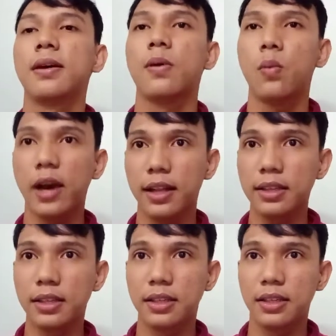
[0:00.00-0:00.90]
well,
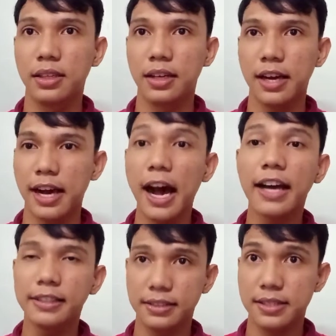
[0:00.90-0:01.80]

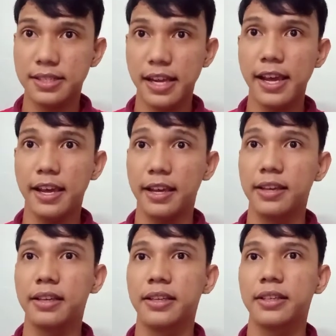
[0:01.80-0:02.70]
I'd say
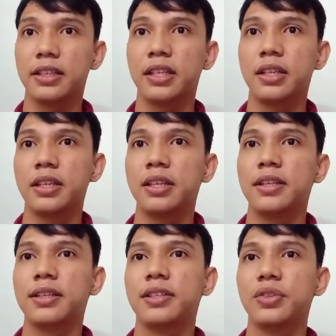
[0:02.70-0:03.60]

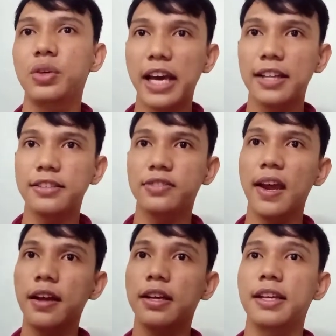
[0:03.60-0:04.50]
you can
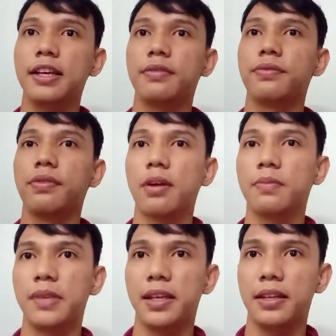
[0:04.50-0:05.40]
take it from
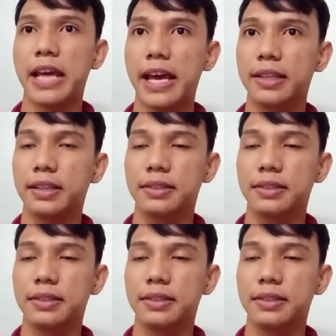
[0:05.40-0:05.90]
me that